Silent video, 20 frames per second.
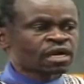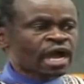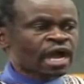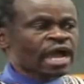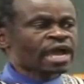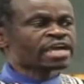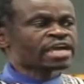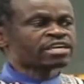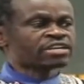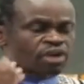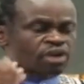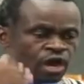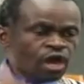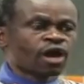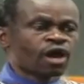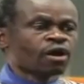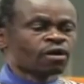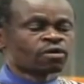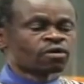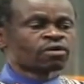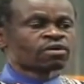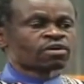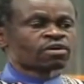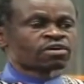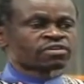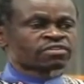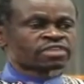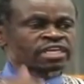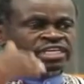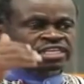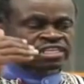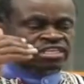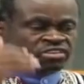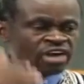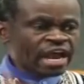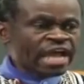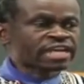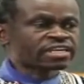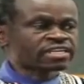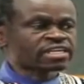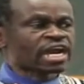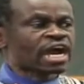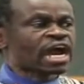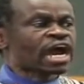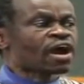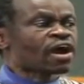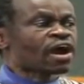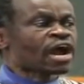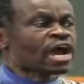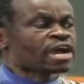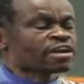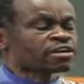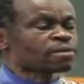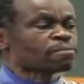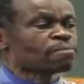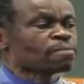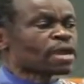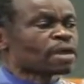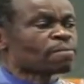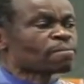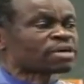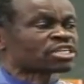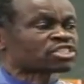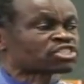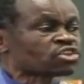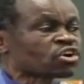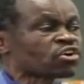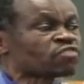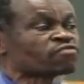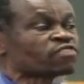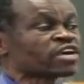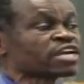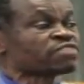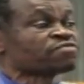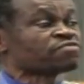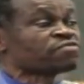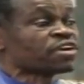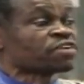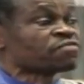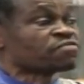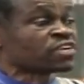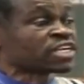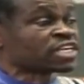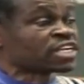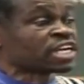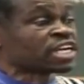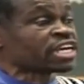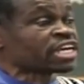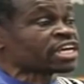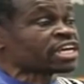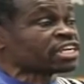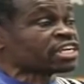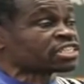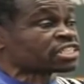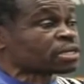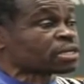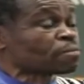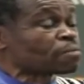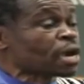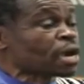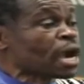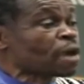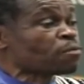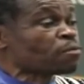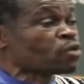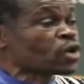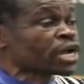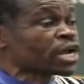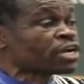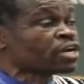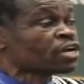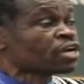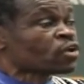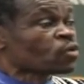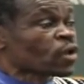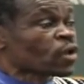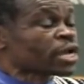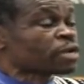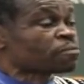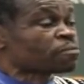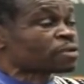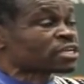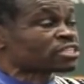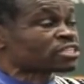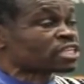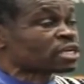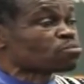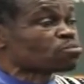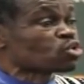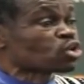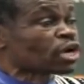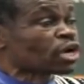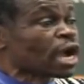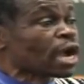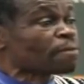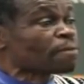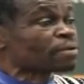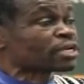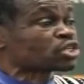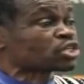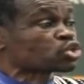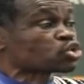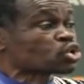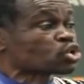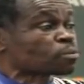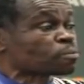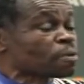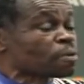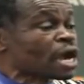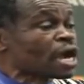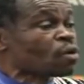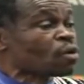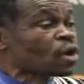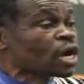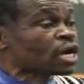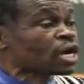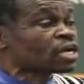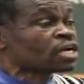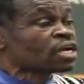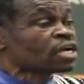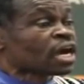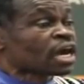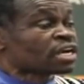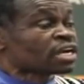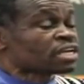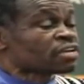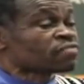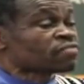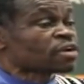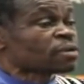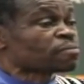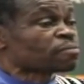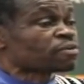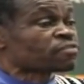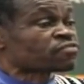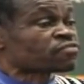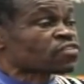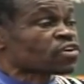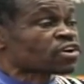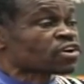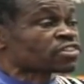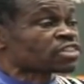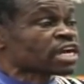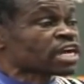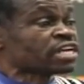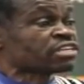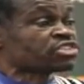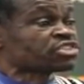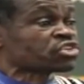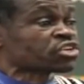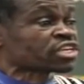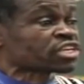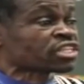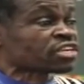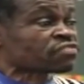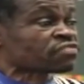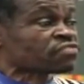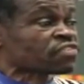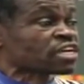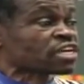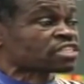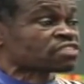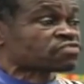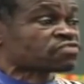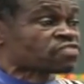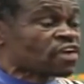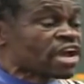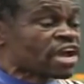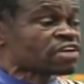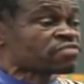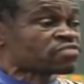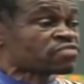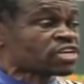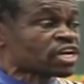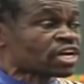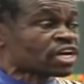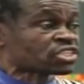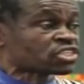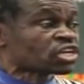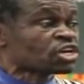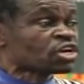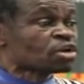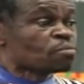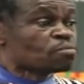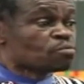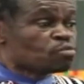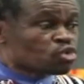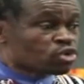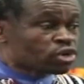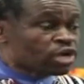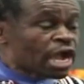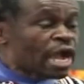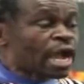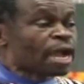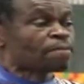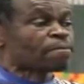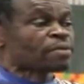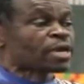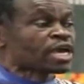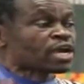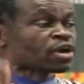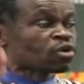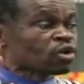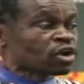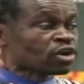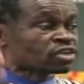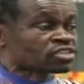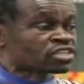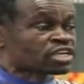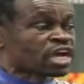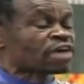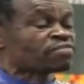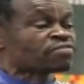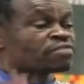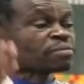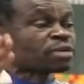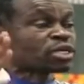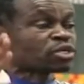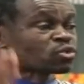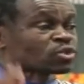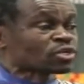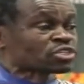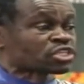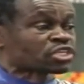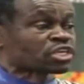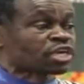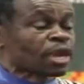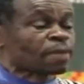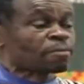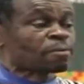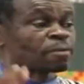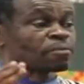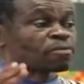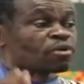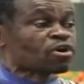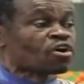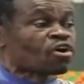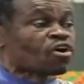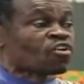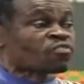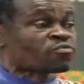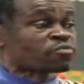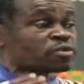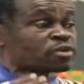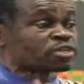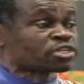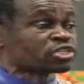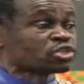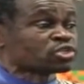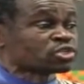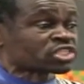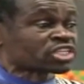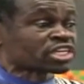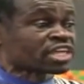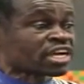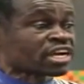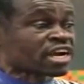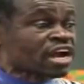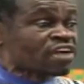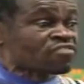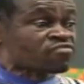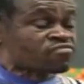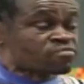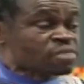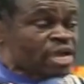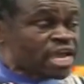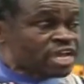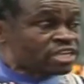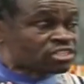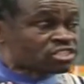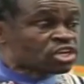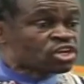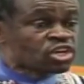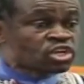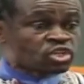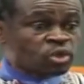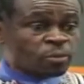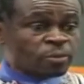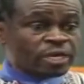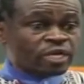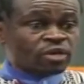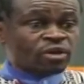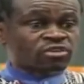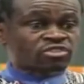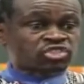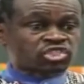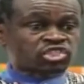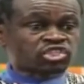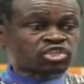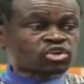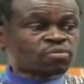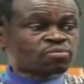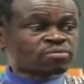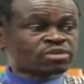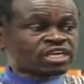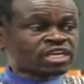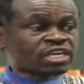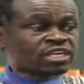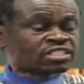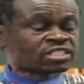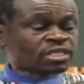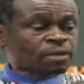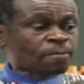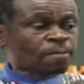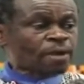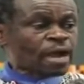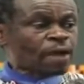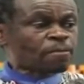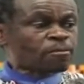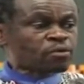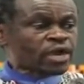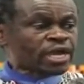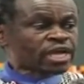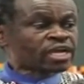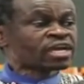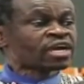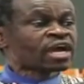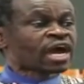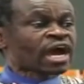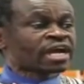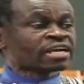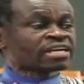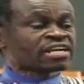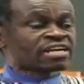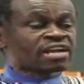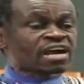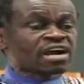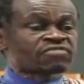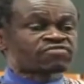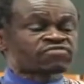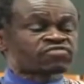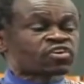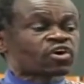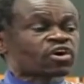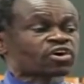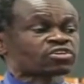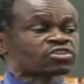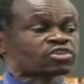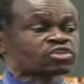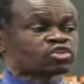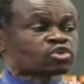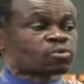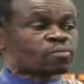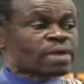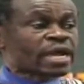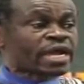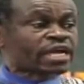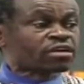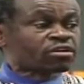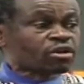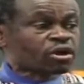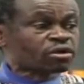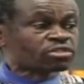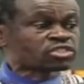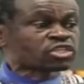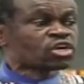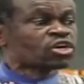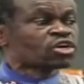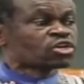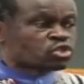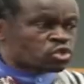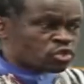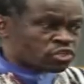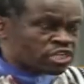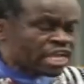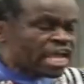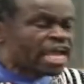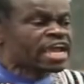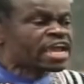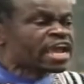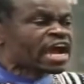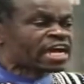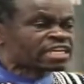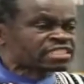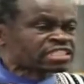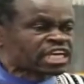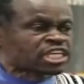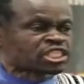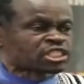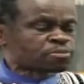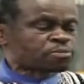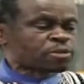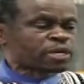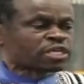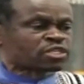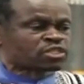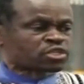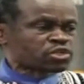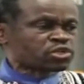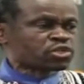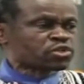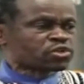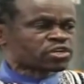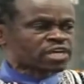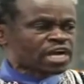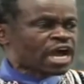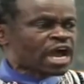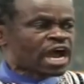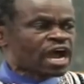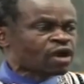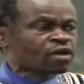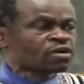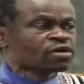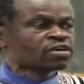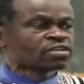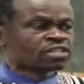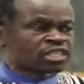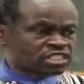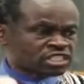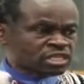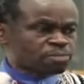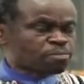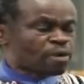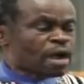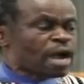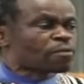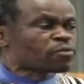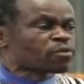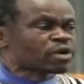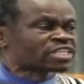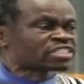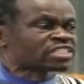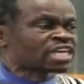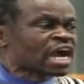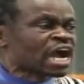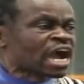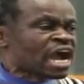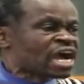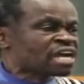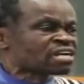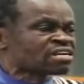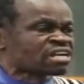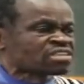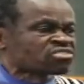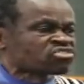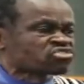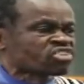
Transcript: I know that right now I remember so very vividly in Zimbabwe when President Mugabe took power, and even before then, during the first five years, Mugabe's government was capable of producing enough maize to be consumed in Zimbabwe and enough cotton to make clothes. Today, as I speak to you now, the Zimbabweans are under